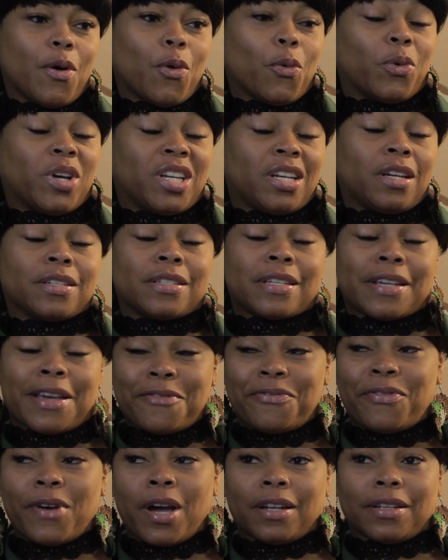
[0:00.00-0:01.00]
When he
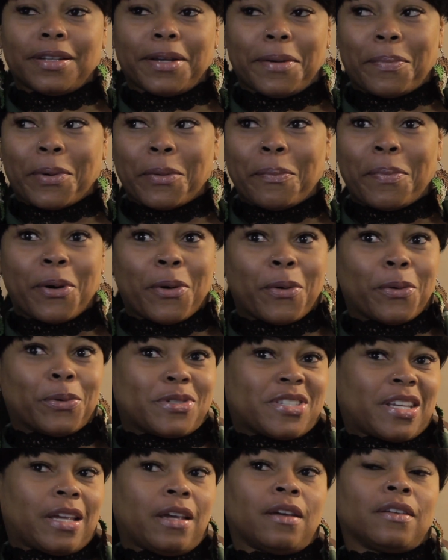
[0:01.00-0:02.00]
did finally
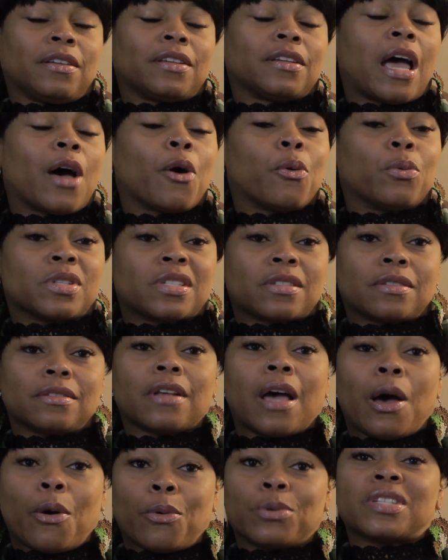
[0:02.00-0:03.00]
propose, I
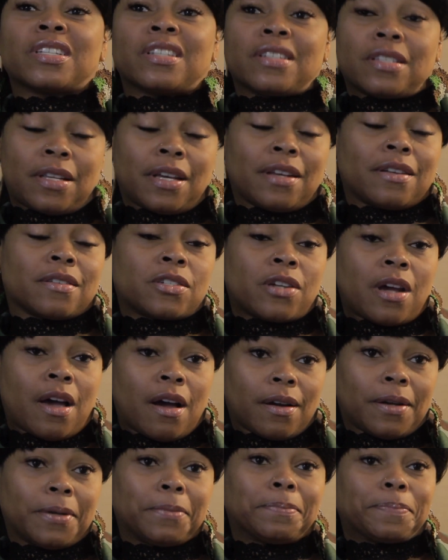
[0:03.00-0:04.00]
was in a state of
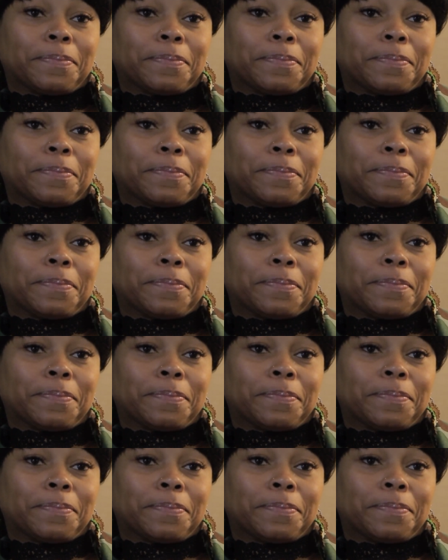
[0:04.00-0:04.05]
shock.